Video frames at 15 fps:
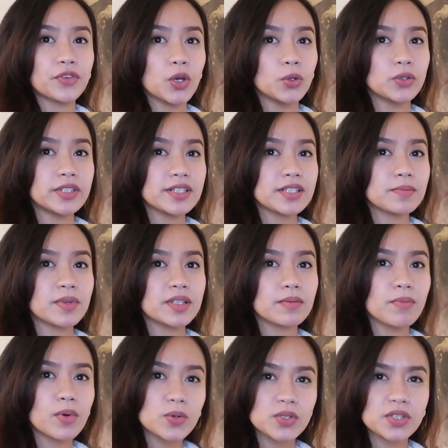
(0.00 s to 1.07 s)
noticed, but
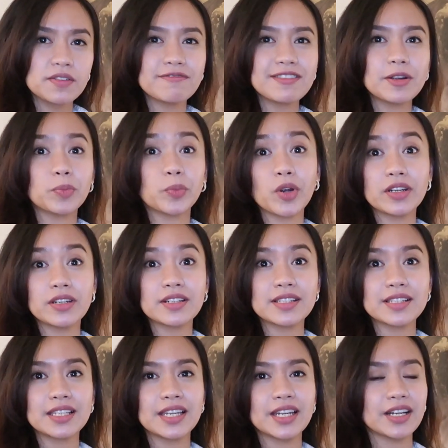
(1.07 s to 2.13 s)
most of their
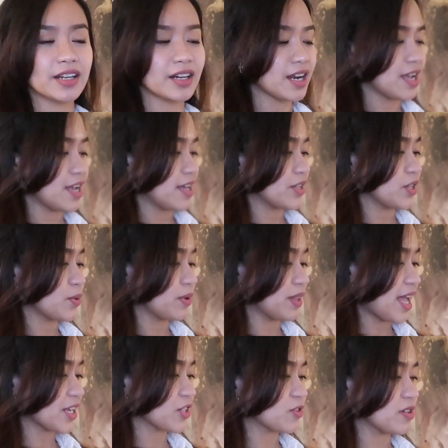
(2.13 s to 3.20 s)
products here, you will
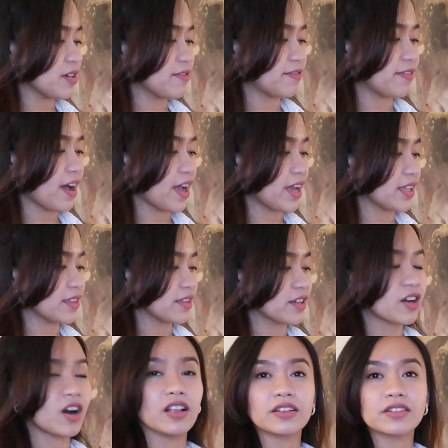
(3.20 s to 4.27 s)
actually find the
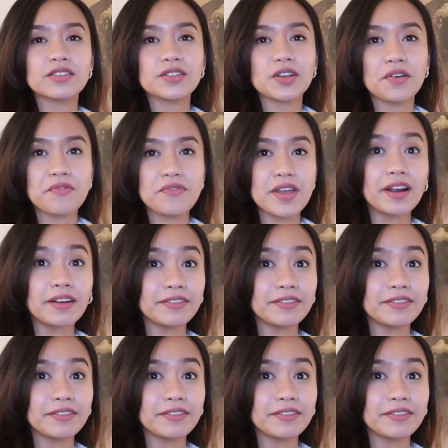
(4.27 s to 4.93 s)
colors of their